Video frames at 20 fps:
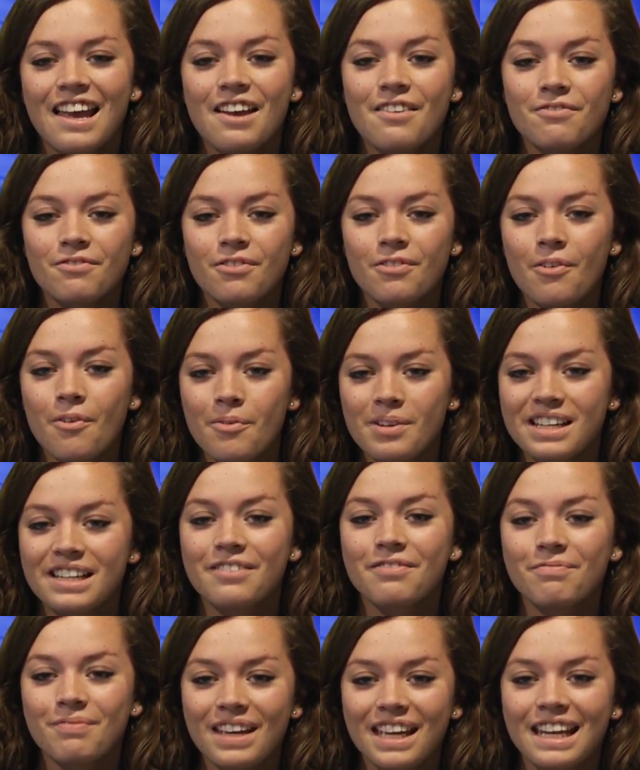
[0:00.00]

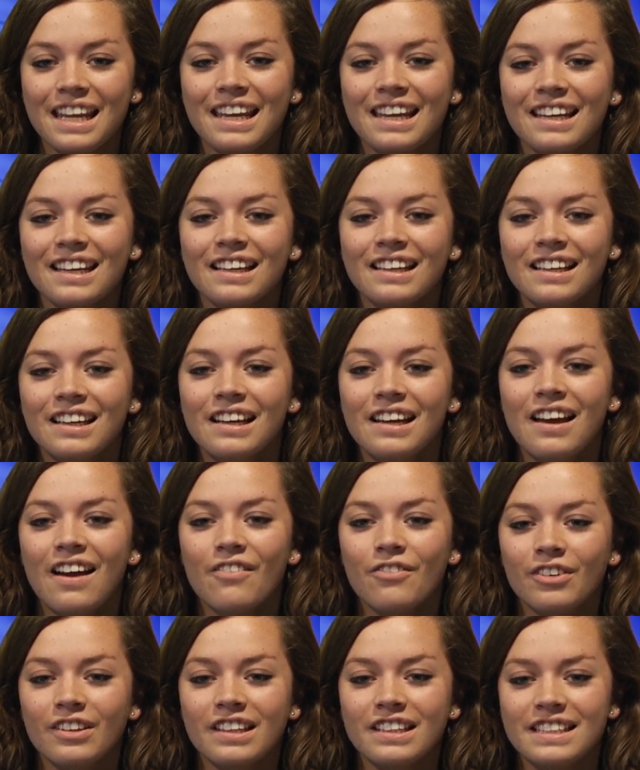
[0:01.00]
informative meeting
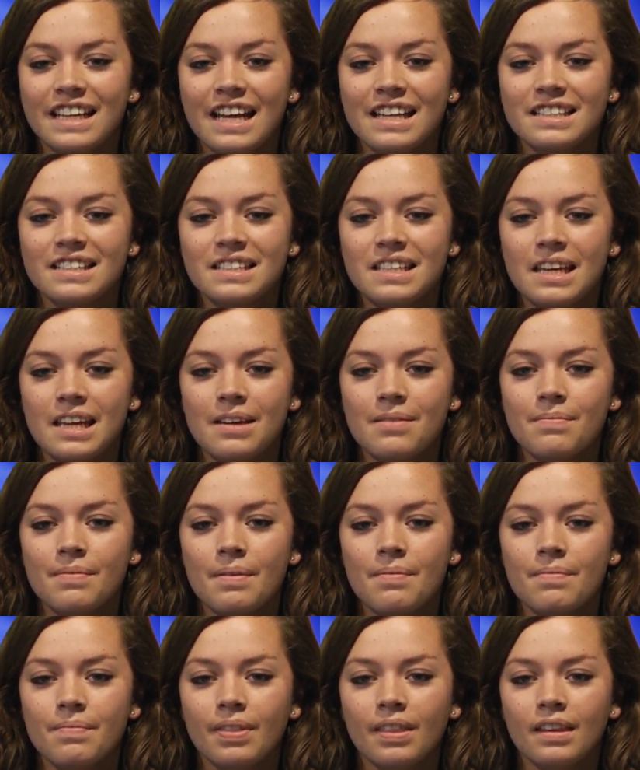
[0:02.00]
for the dance
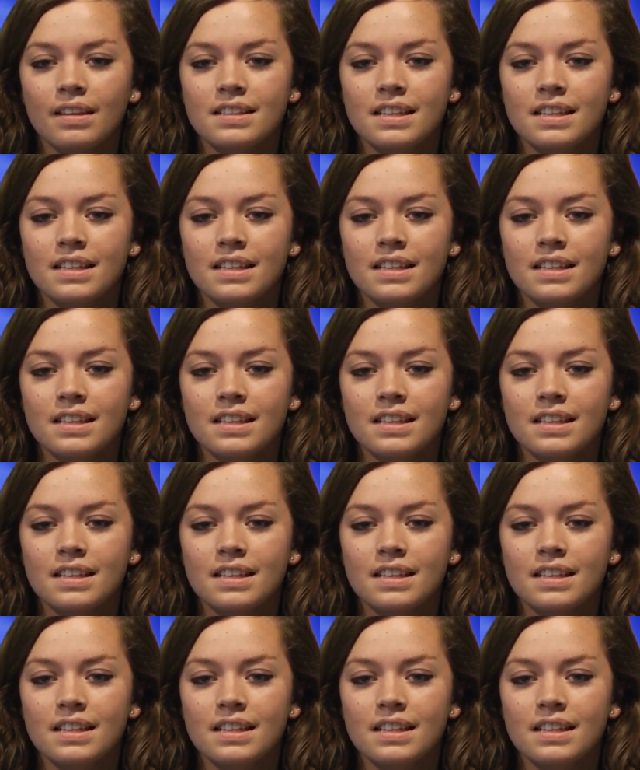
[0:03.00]
team